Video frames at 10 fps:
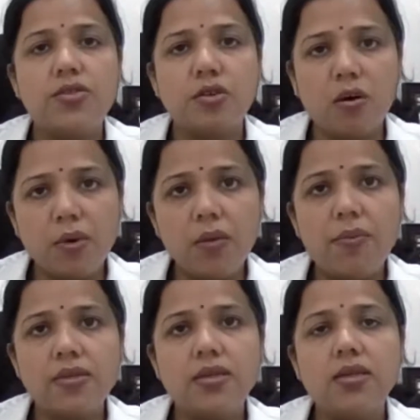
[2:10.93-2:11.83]
normally
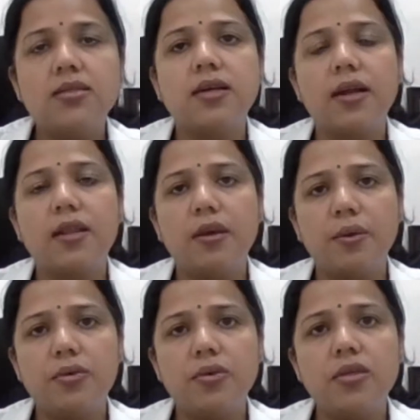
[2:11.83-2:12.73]
present inside the
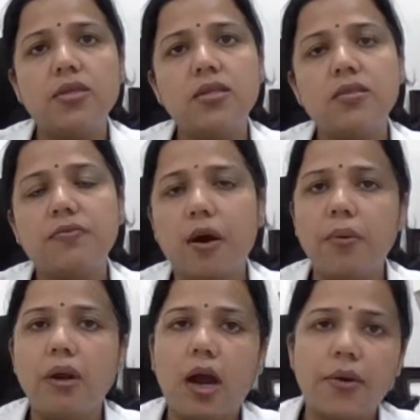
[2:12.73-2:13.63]
uterus, is
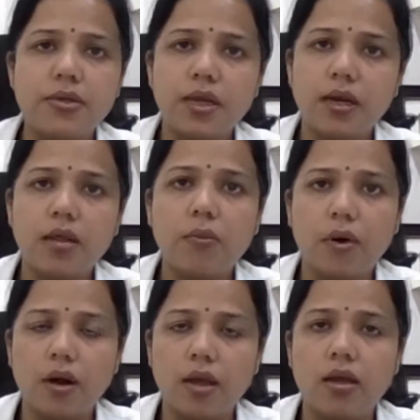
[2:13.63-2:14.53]
found outside the body.